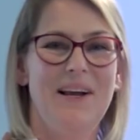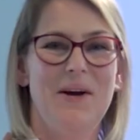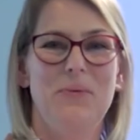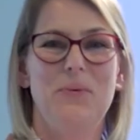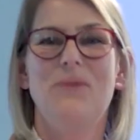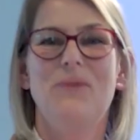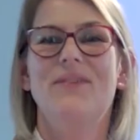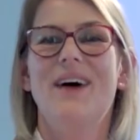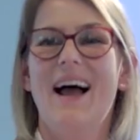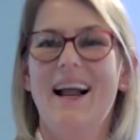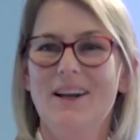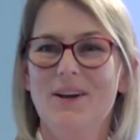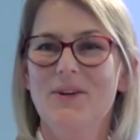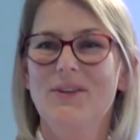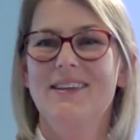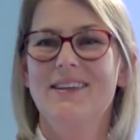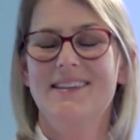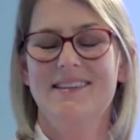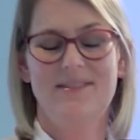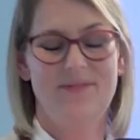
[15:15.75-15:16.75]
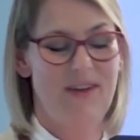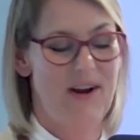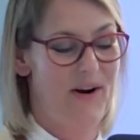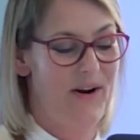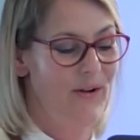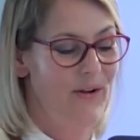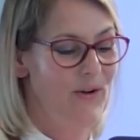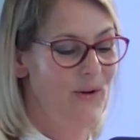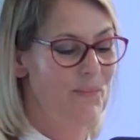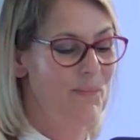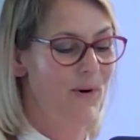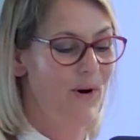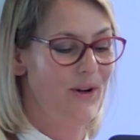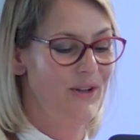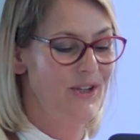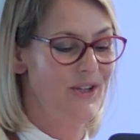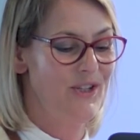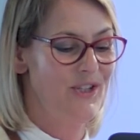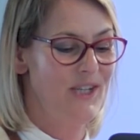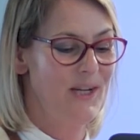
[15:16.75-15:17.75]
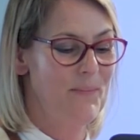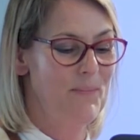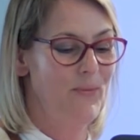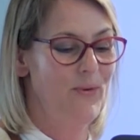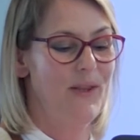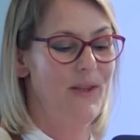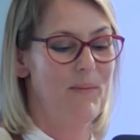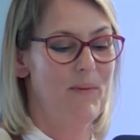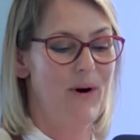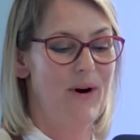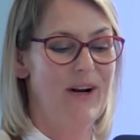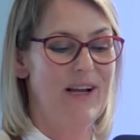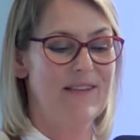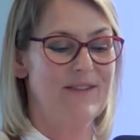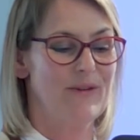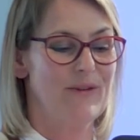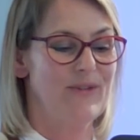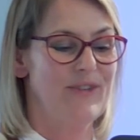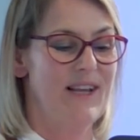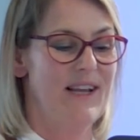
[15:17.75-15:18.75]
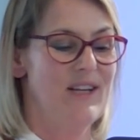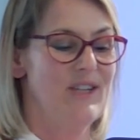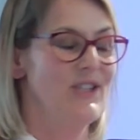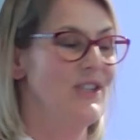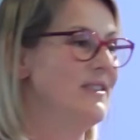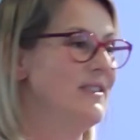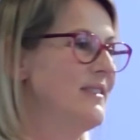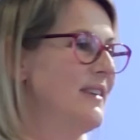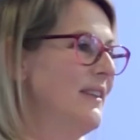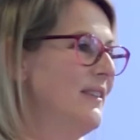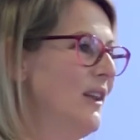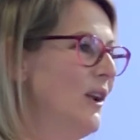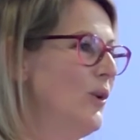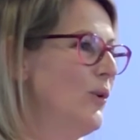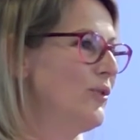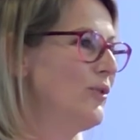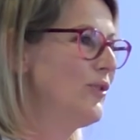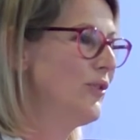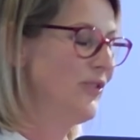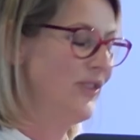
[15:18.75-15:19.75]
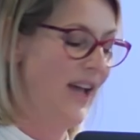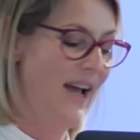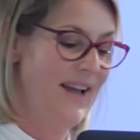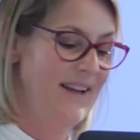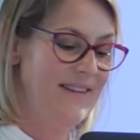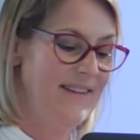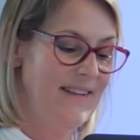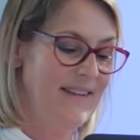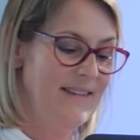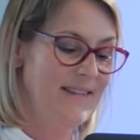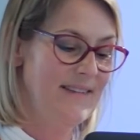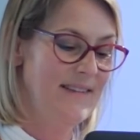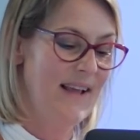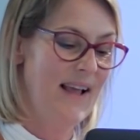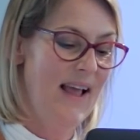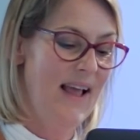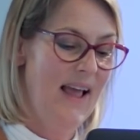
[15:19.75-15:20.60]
We value this very good partnership with the bar associations and the law societies.